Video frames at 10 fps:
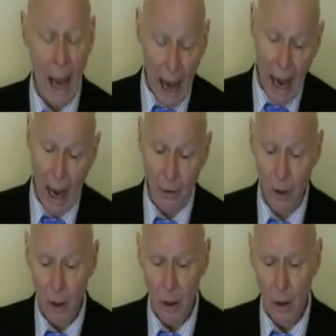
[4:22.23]

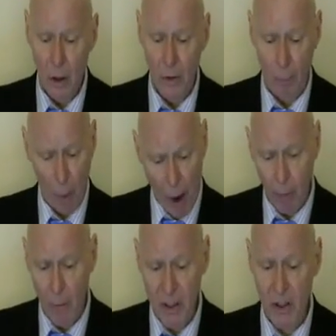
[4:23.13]
And the
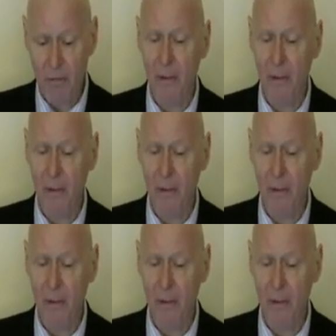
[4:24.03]
problem is the